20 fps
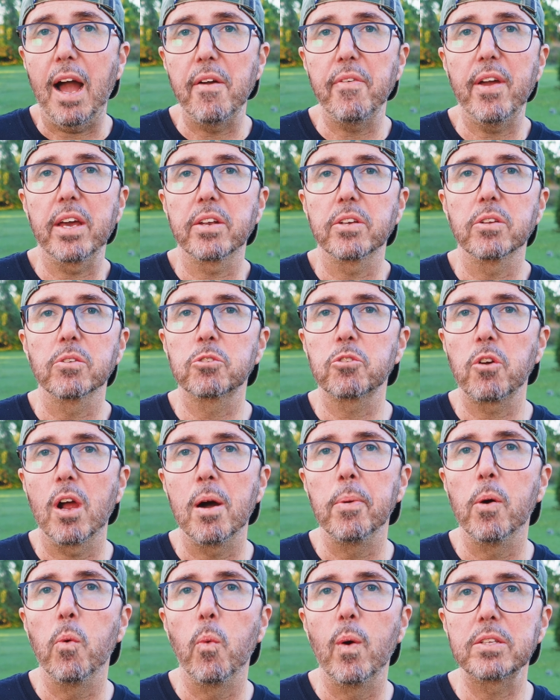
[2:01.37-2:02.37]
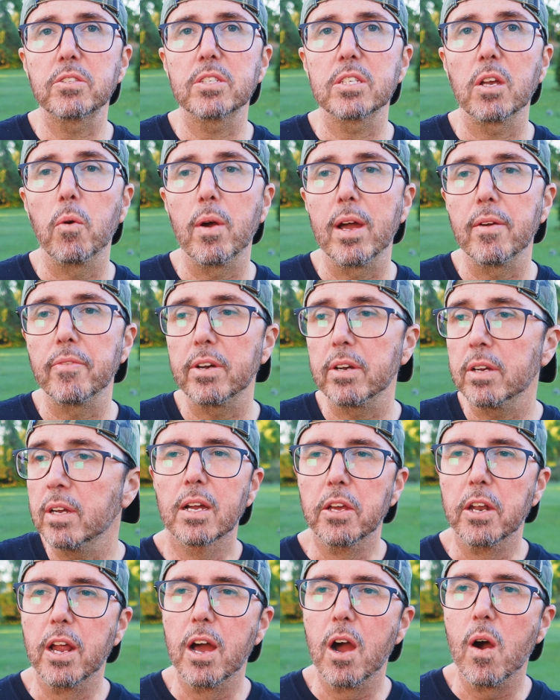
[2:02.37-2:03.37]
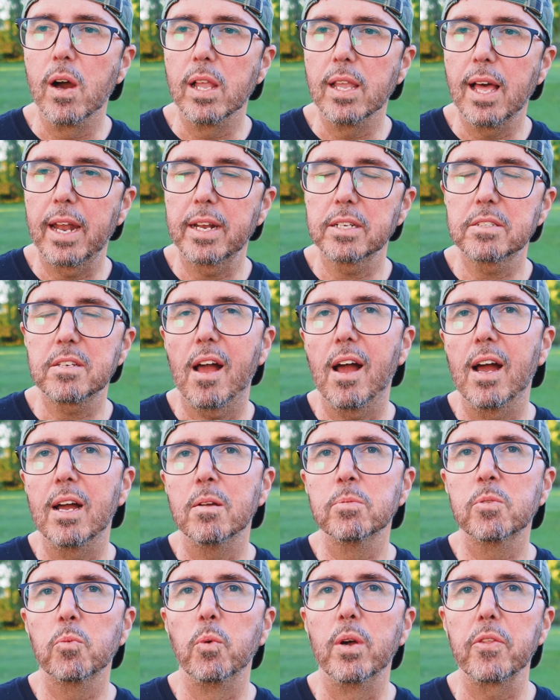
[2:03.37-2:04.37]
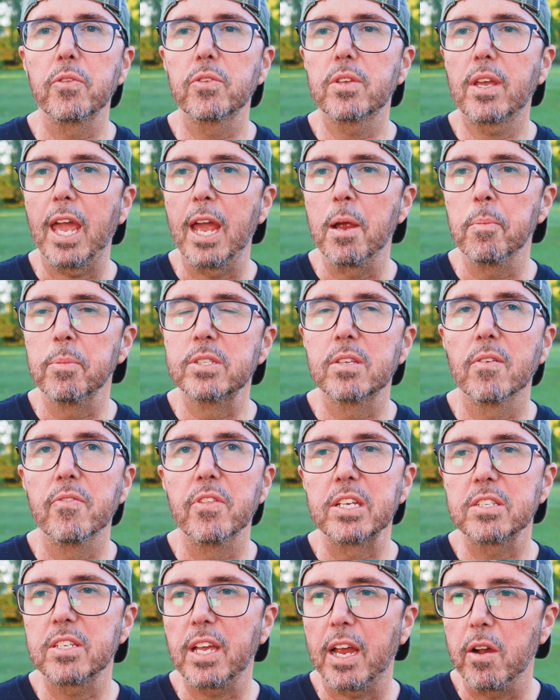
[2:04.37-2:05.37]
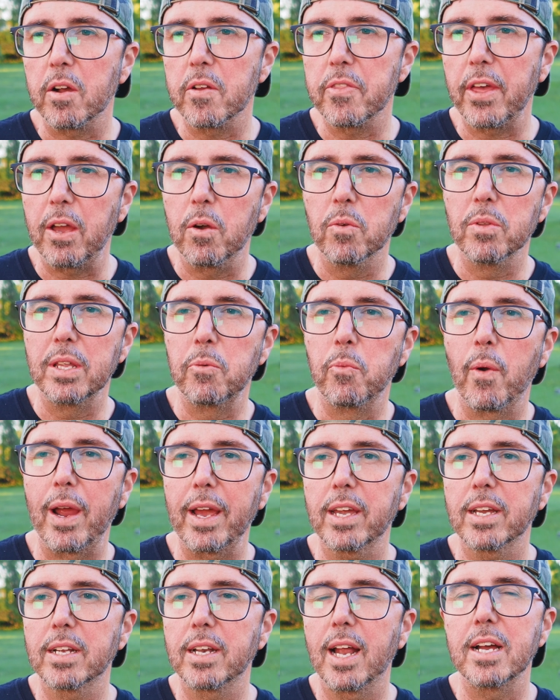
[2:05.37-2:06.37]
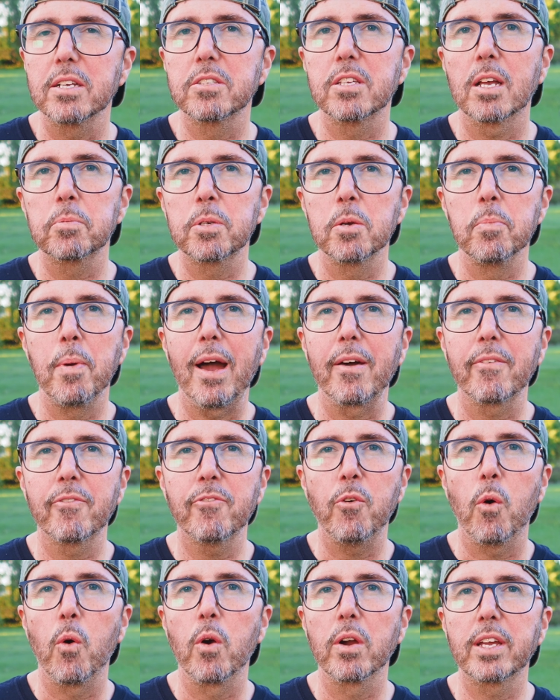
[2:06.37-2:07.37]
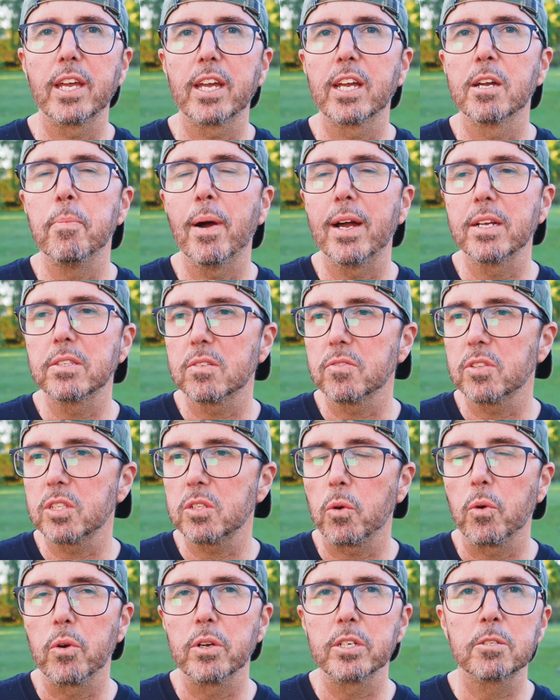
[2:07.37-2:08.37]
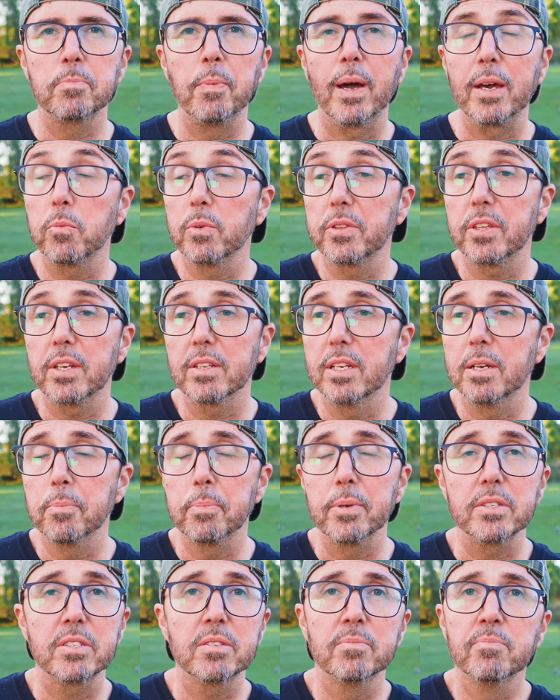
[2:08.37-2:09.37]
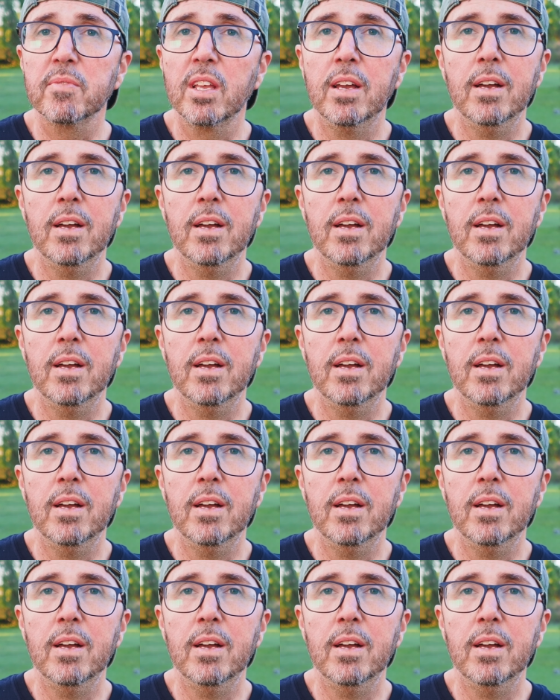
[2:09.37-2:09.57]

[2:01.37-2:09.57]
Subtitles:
I've had no trouble whatsoever. You know, a lot of times with cameras of this era, they only recognize up to about 4GB of storage, but with the Olympus,